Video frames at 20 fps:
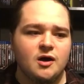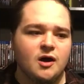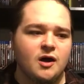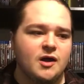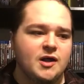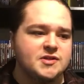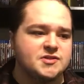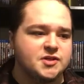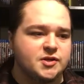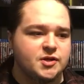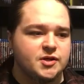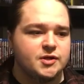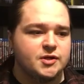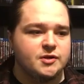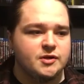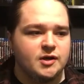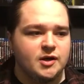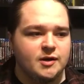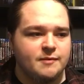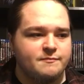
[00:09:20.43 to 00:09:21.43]
It's a
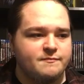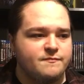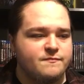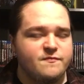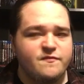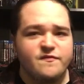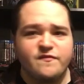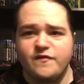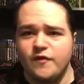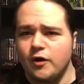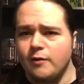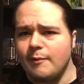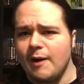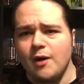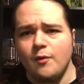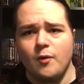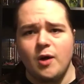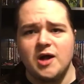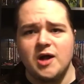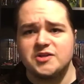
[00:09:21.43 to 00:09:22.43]
good film I
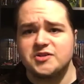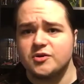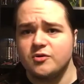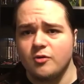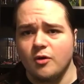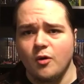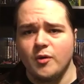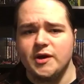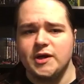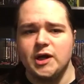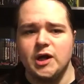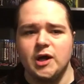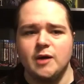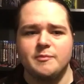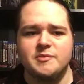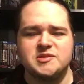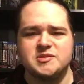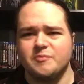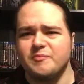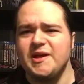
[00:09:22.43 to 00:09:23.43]
watched growing up.
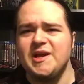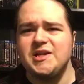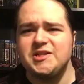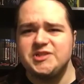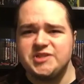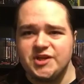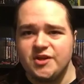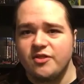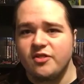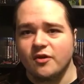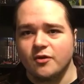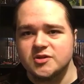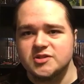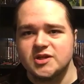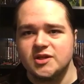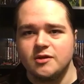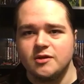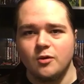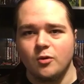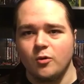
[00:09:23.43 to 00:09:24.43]
It's a
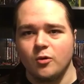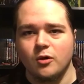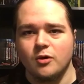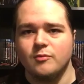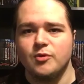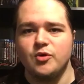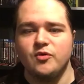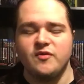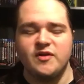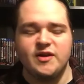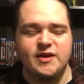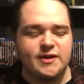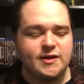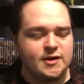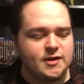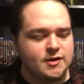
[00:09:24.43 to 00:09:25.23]
PG-13 horror movie.